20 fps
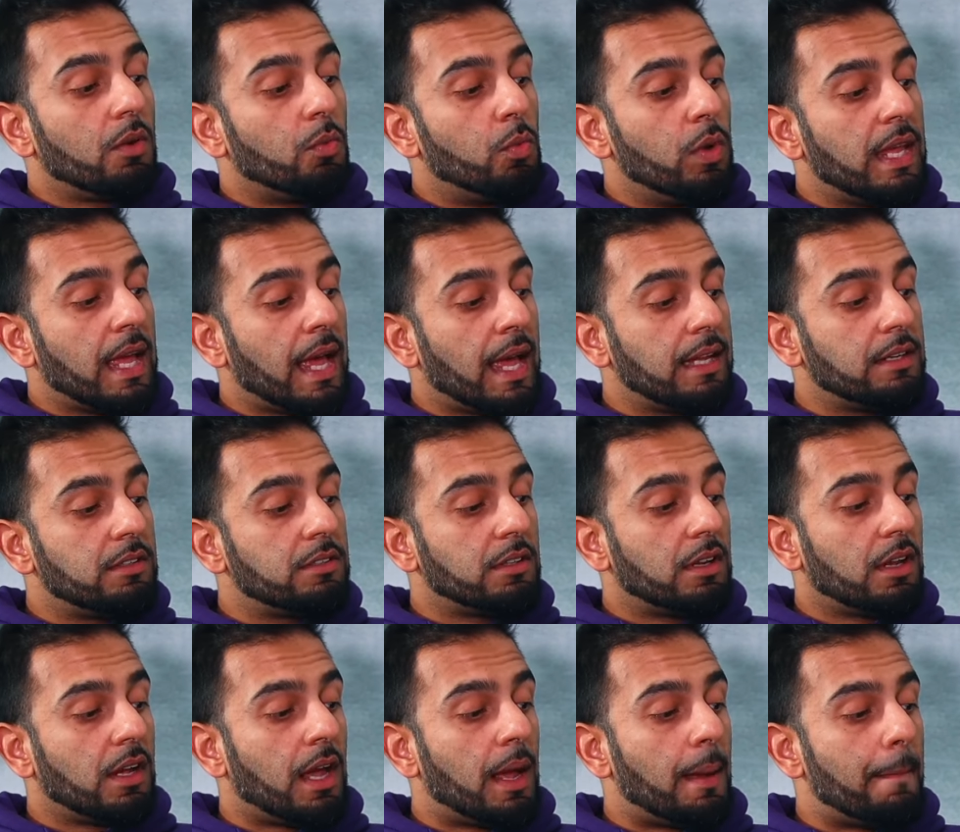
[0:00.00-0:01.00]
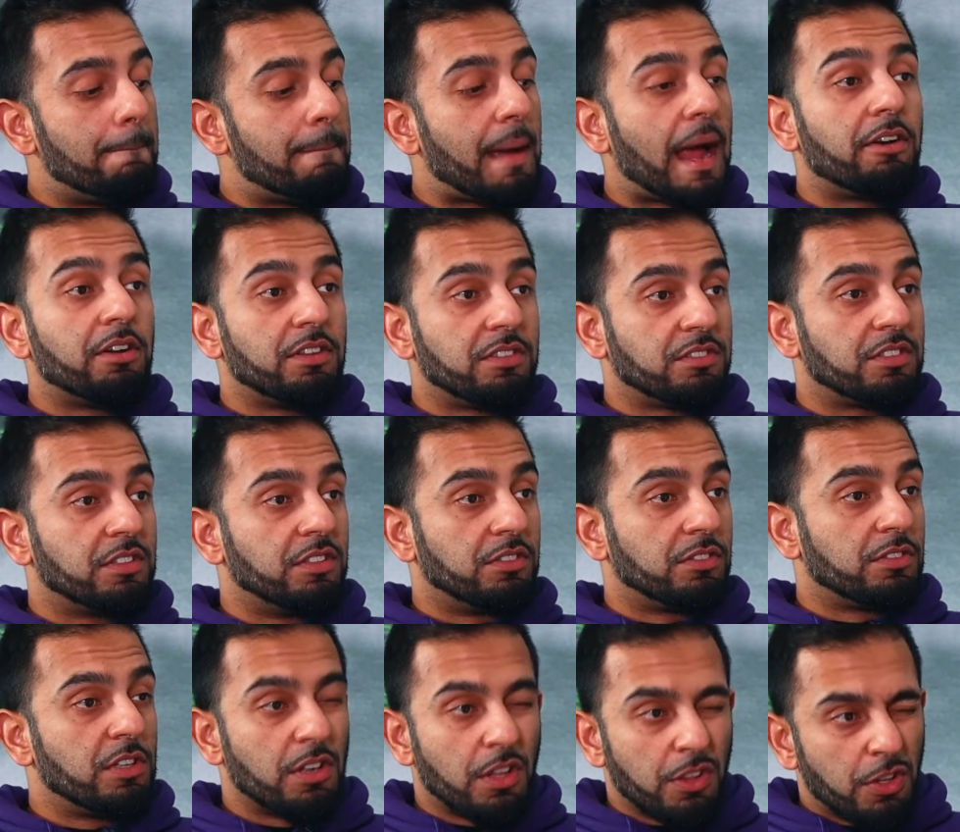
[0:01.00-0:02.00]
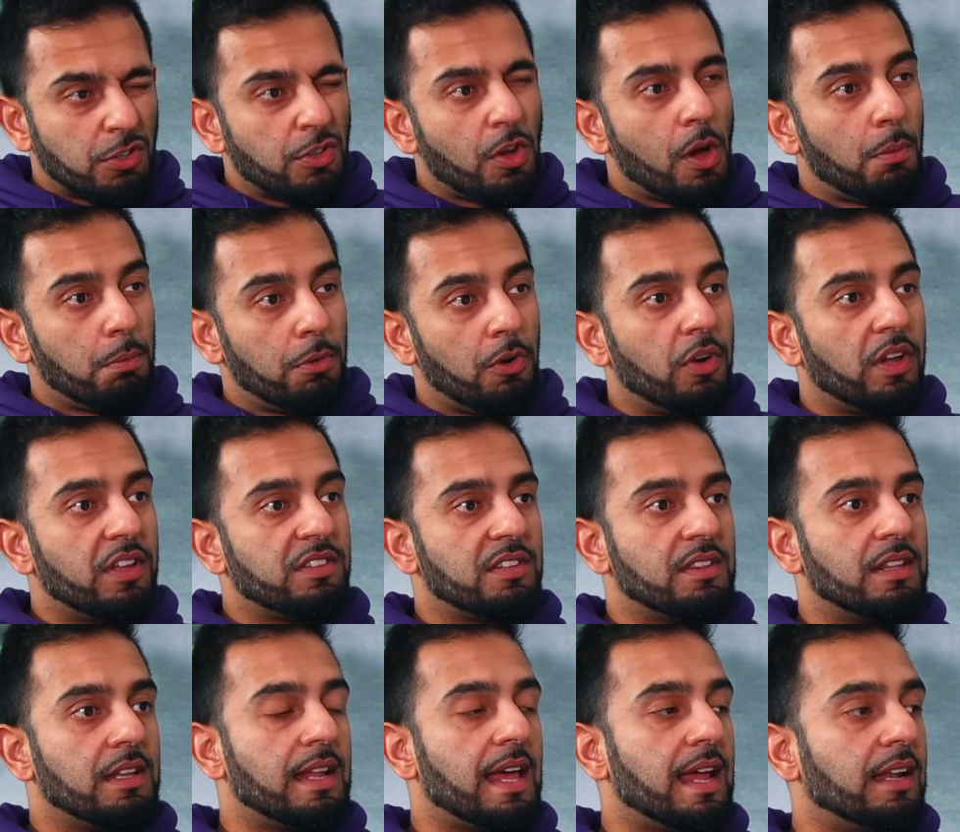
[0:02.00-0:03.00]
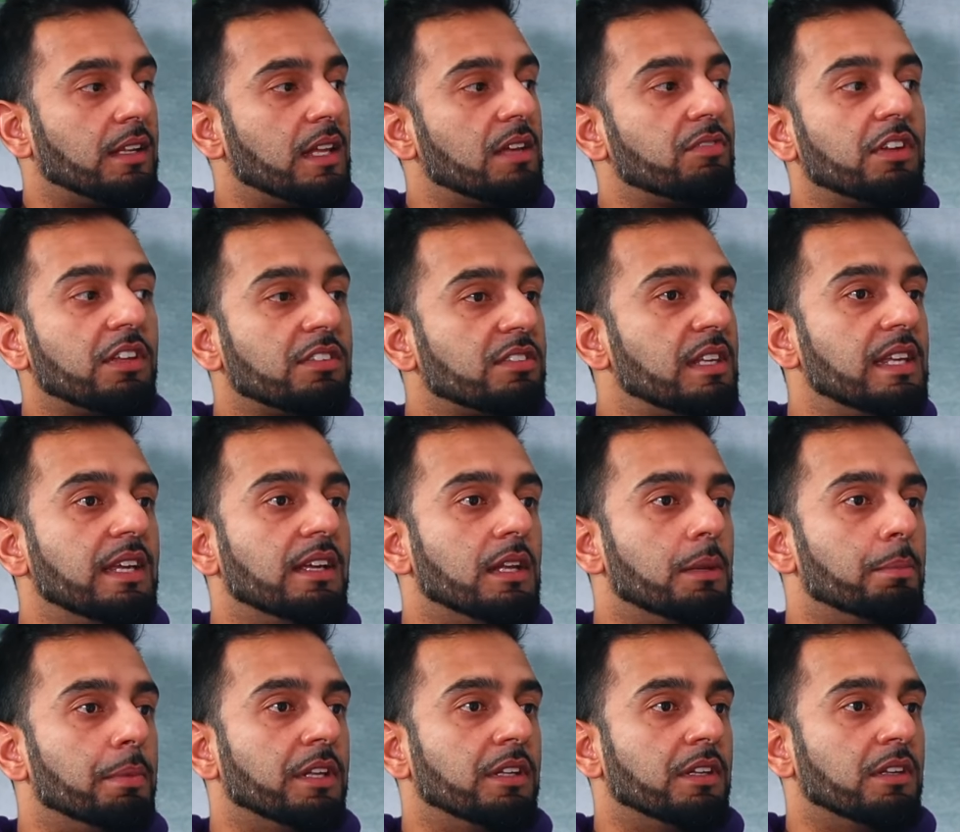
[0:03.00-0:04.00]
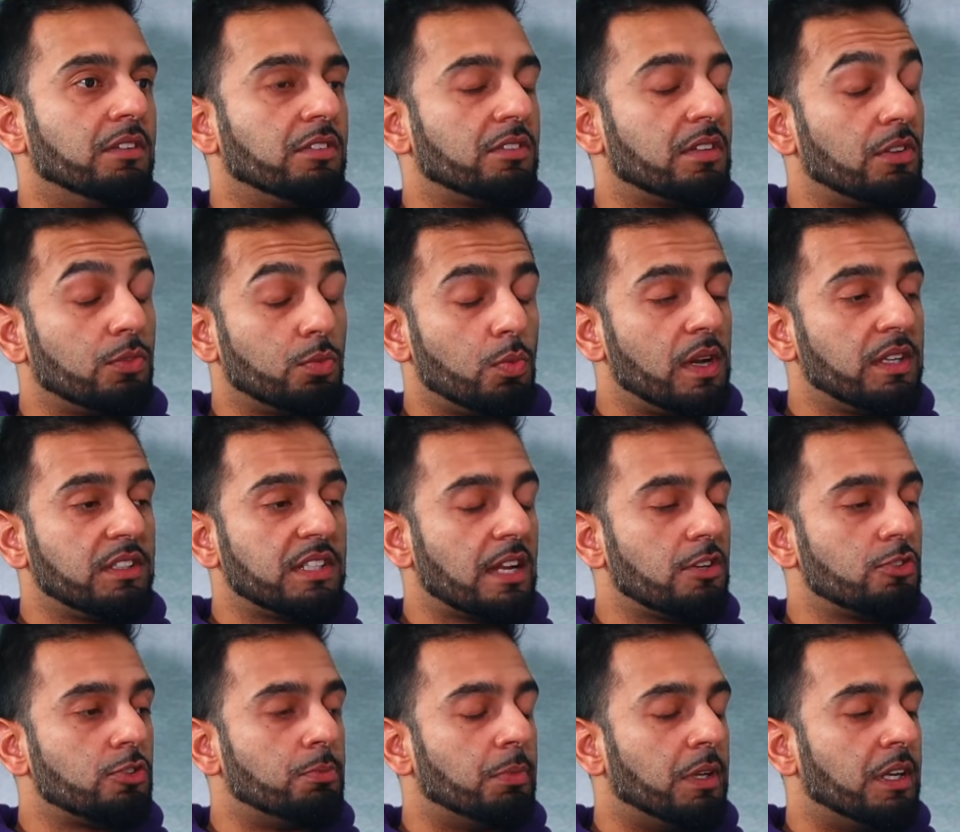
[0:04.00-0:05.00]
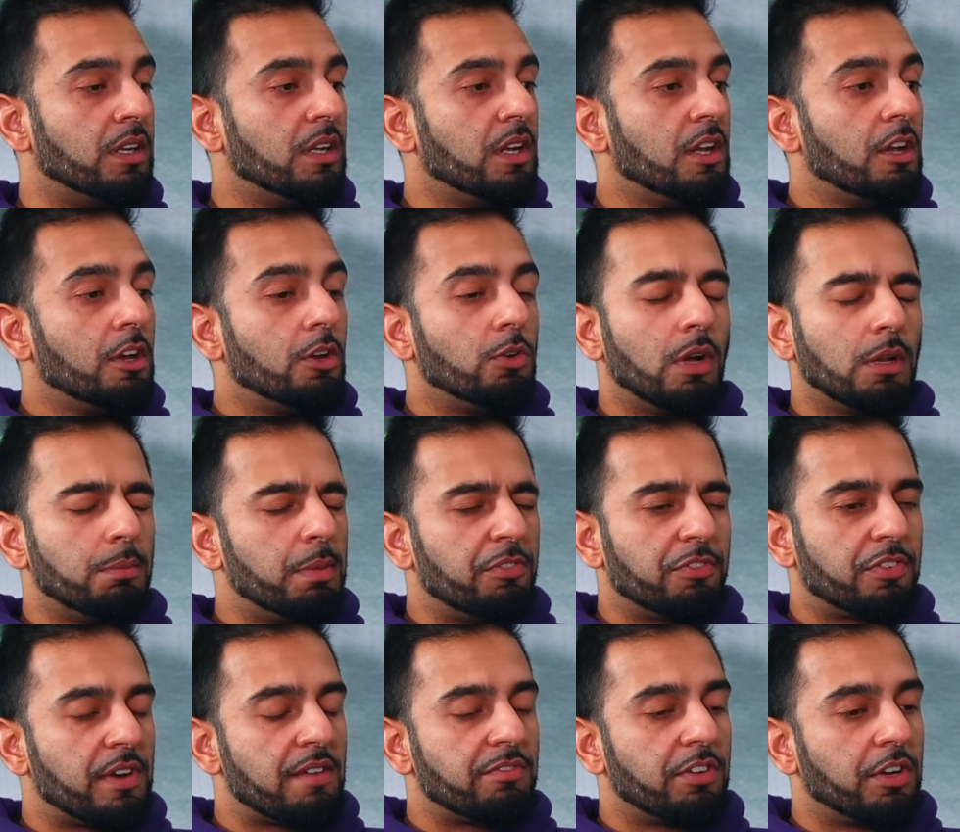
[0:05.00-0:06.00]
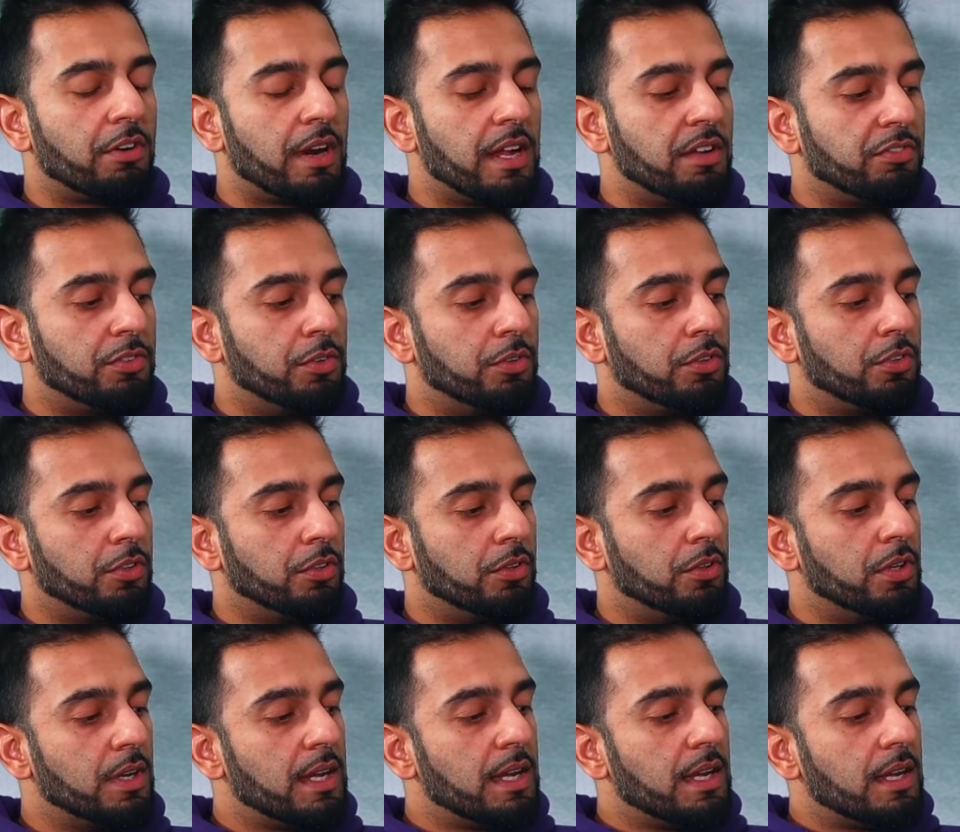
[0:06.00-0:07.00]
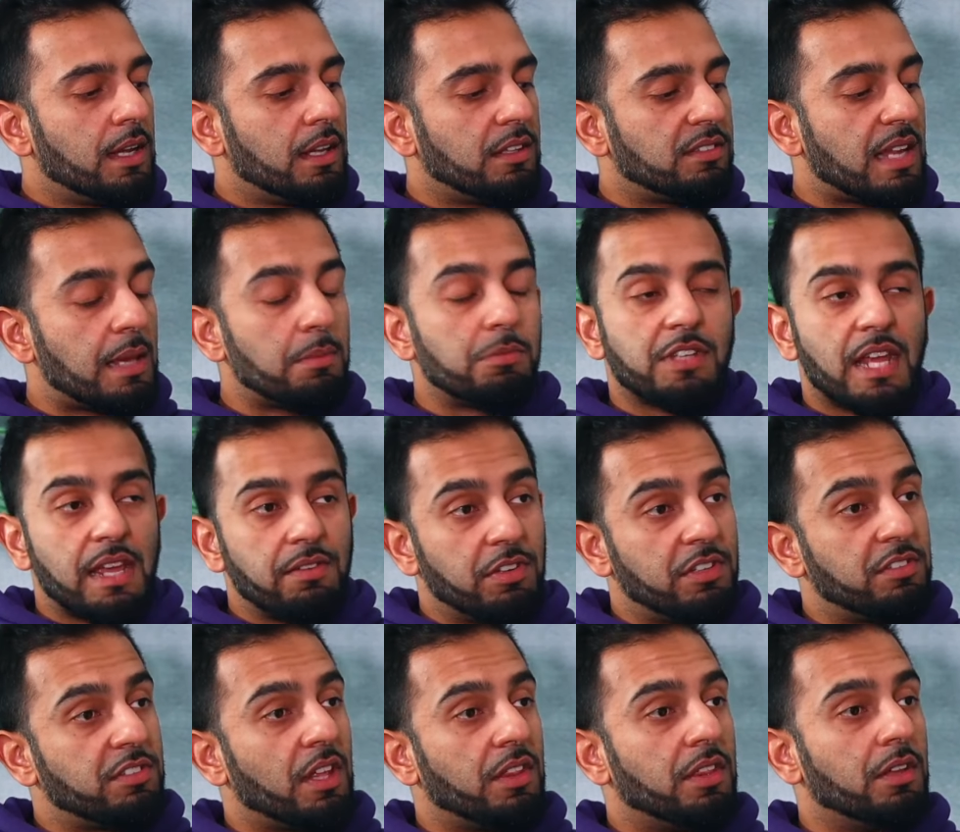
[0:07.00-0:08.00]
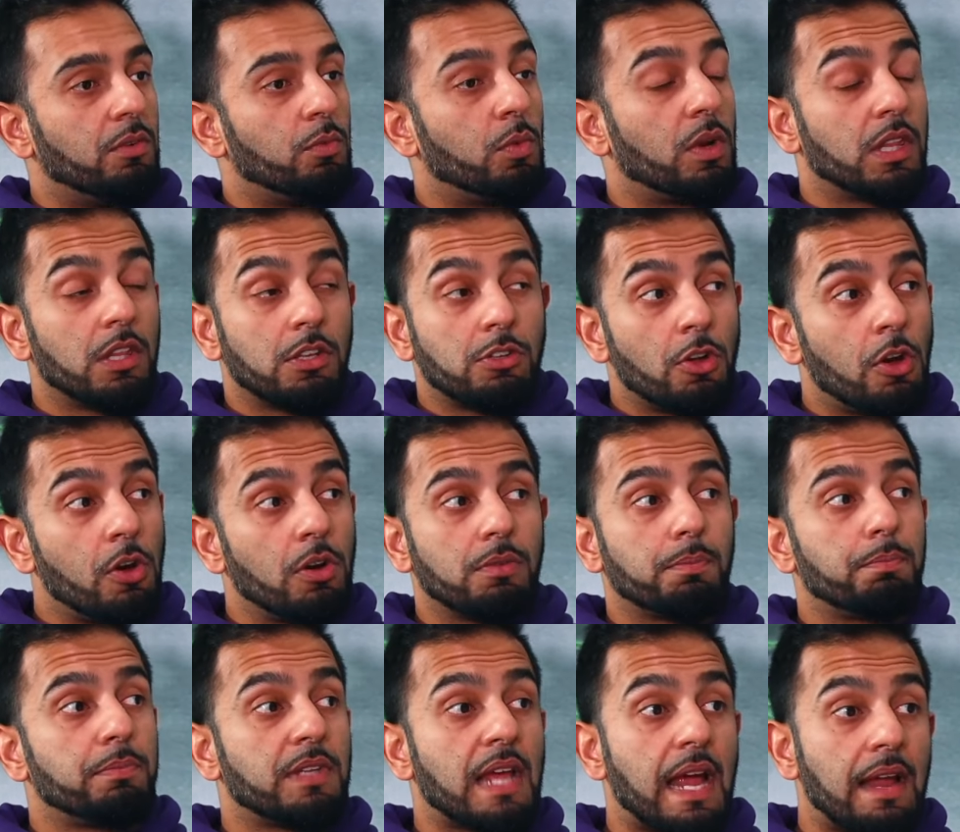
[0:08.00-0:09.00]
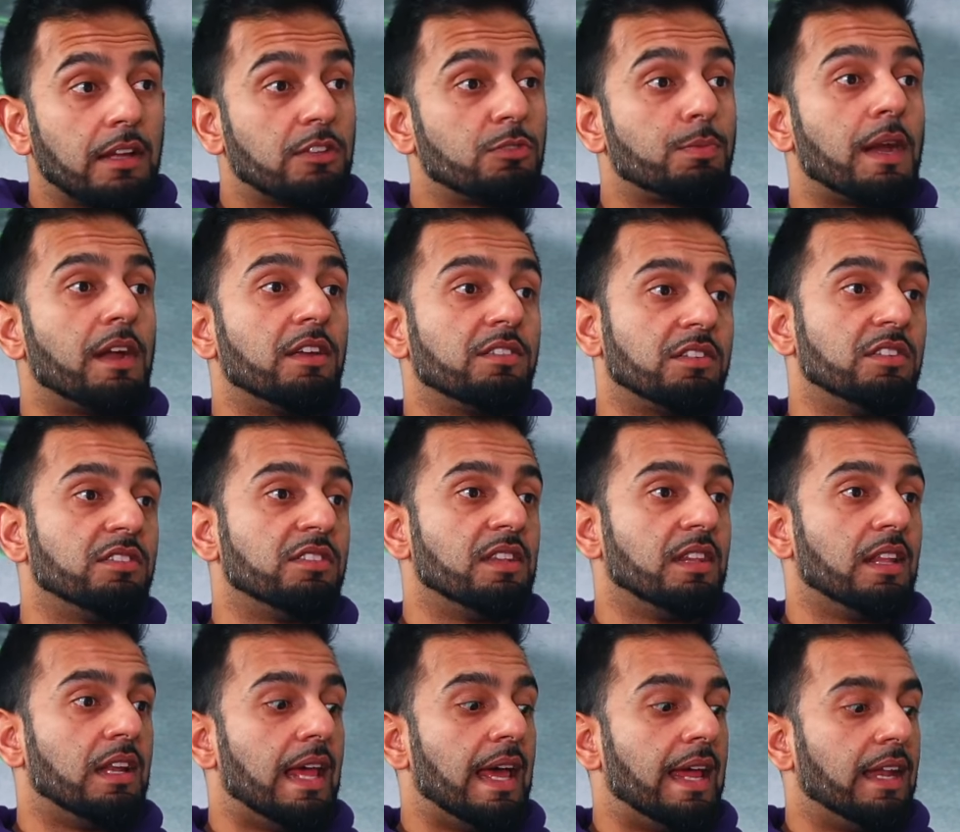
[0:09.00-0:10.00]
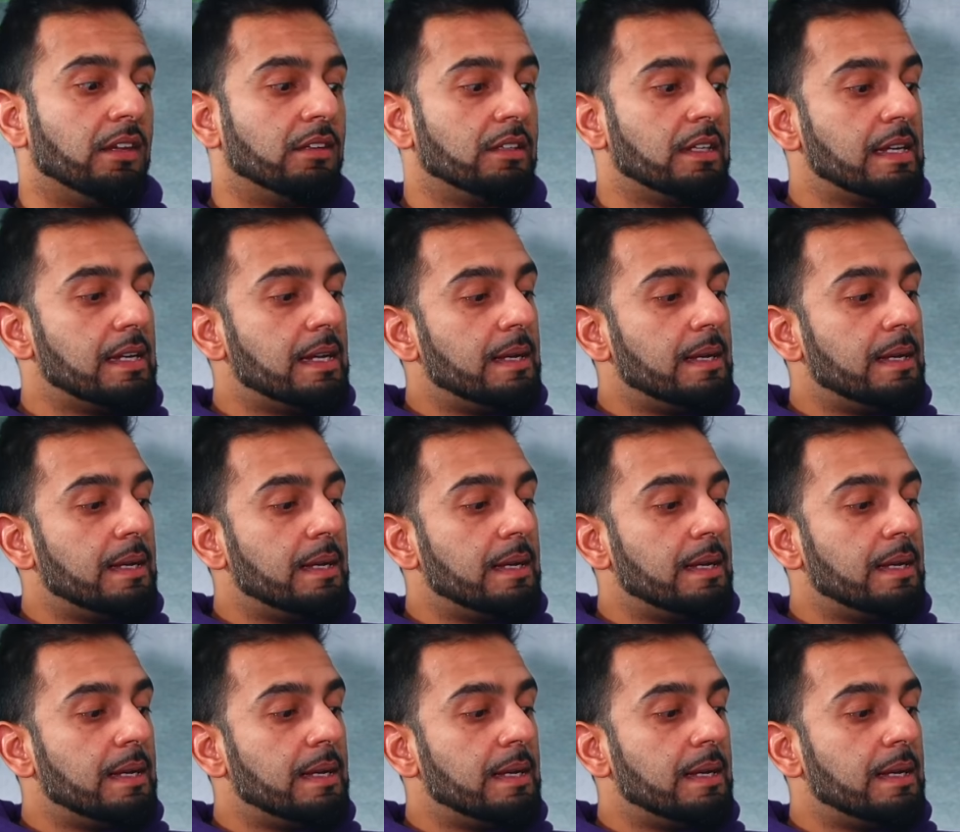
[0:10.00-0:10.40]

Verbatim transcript: We had um, barristers, you know, the top lawyers in the land, giving us legal opinions. There's one gentleman who I'll be forever grateful to. His name's David Southern, one of the top tax barristers in the land.